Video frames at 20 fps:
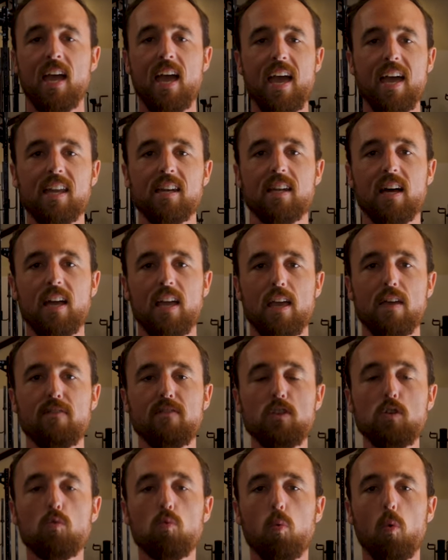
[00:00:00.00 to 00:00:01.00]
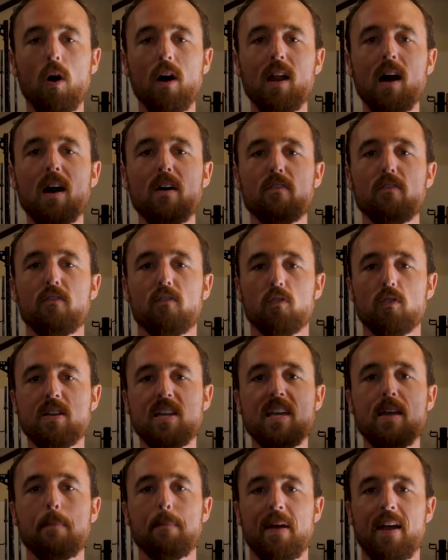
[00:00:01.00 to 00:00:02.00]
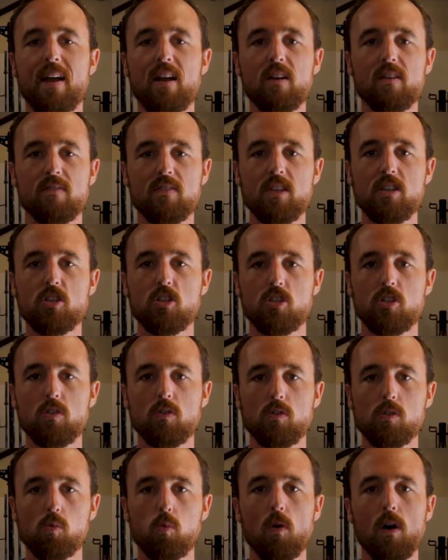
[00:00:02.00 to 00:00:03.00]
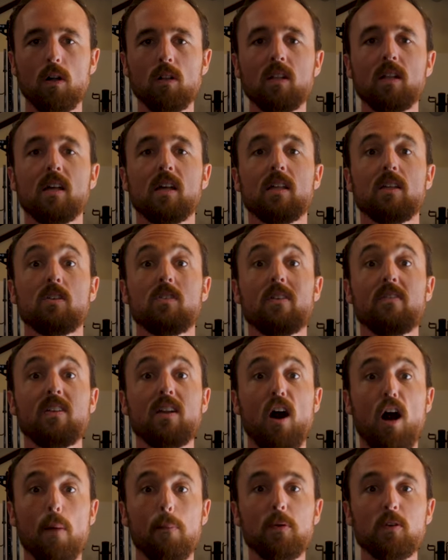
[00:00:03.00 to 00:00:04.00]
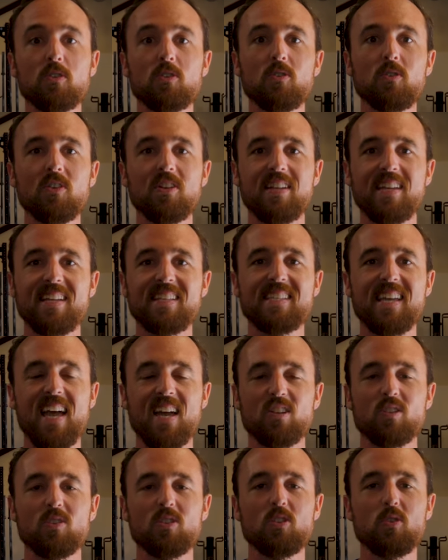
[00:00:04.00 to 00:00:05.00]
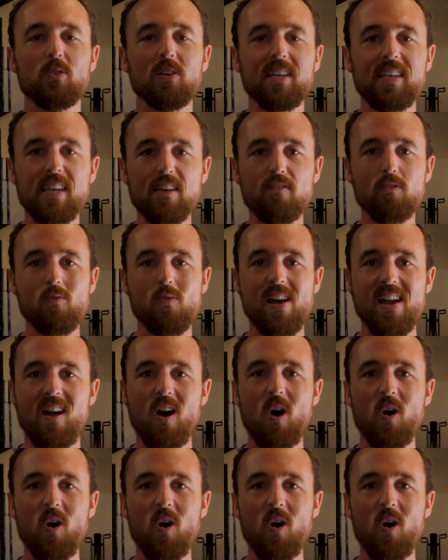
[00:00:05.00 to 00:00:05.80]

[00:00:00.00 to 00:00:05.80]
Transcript: And uh, if you want a free pair of these shoes, well, you have an opportunity to enter into a giveaway.